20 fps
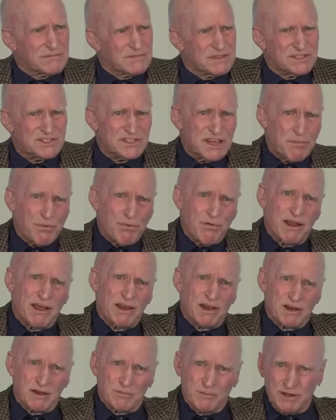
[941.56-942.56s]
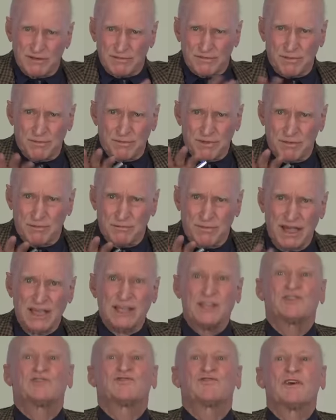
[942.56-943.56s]
separated a bit from the
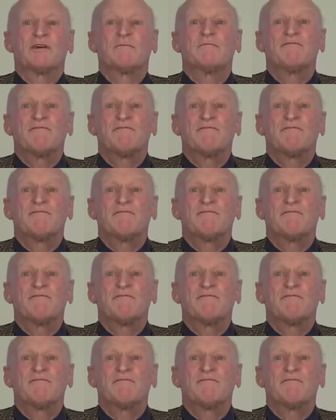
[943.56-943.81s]
mainstream